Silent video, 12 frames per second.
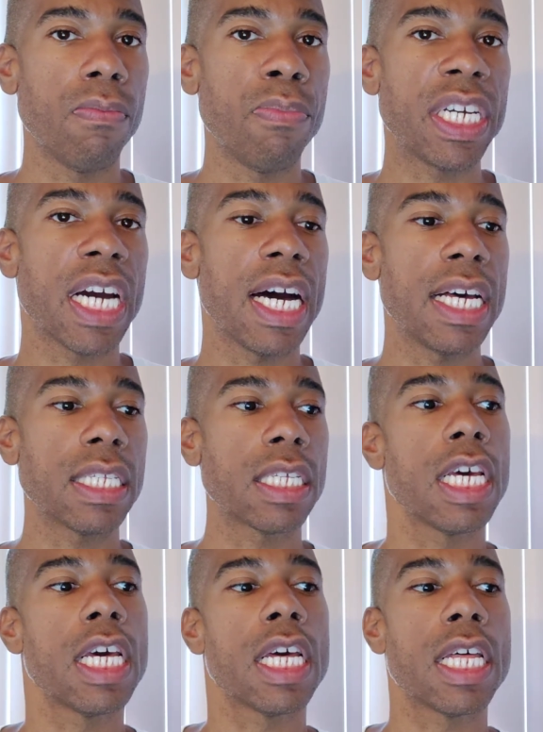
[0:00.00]

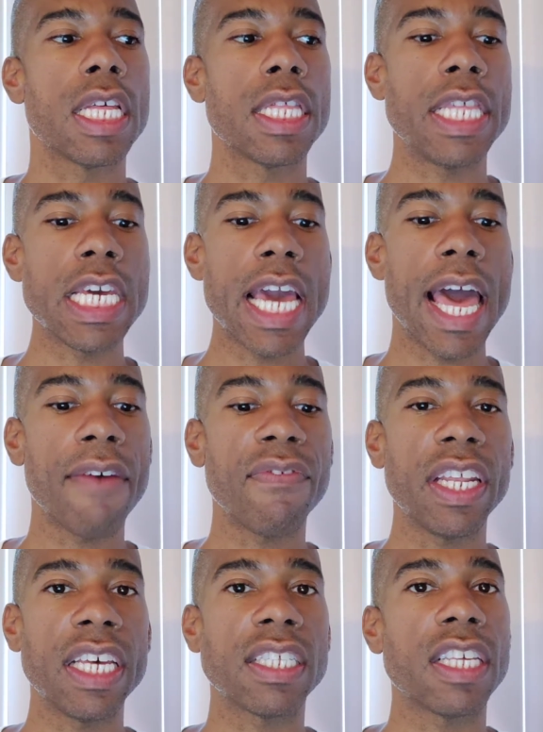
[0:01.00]
Because the
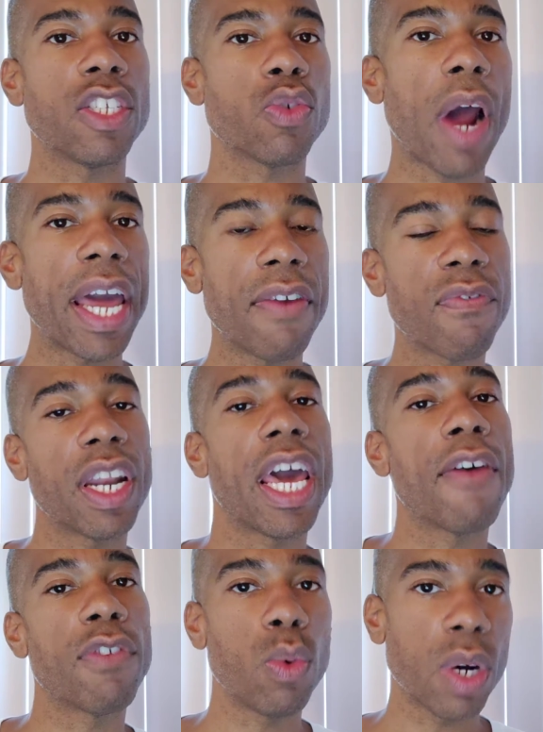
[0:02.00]
evidence is right in front
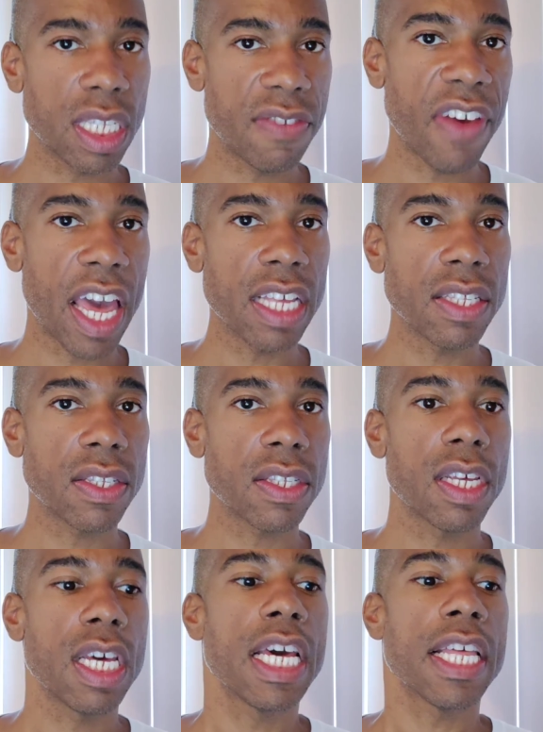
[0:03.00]
of everyone's
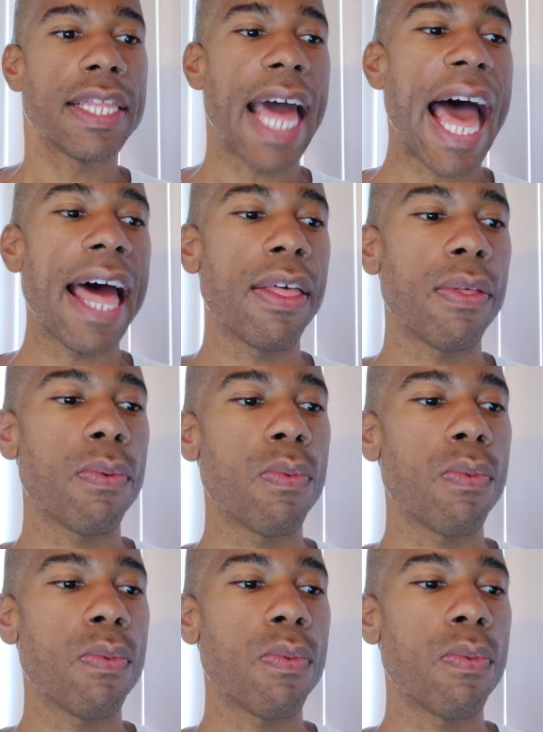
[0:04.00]
face that